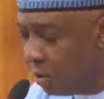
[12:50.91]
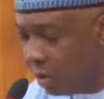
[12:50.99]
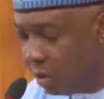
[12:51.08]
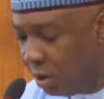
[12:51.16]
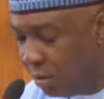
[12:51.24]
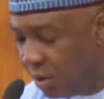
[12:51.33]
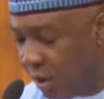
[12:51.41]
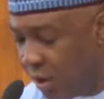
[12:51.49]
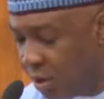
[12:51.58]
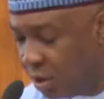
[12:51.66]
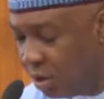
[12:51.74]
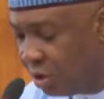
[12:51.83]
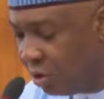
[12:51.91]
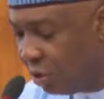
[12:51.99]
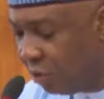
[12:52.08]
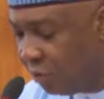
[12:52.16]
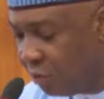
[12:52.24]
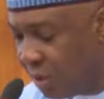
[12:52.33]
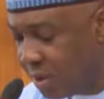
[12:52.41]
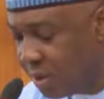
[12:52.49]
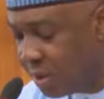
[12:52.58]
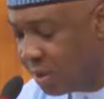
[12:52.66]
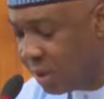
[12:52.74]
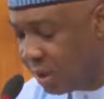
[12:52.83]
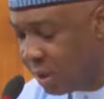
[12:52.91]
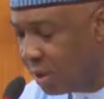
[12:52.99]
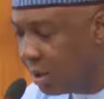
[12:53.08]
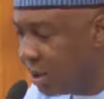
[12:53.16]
the nomination of Mr.